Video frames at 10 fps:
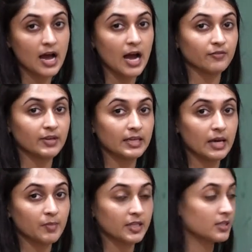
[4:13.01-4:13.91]
and we
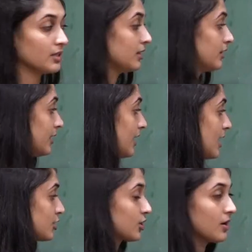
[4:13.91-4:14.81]
debit the
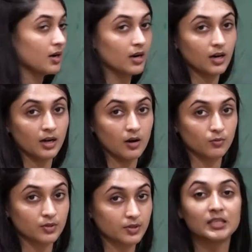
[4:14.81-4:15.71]
cash account.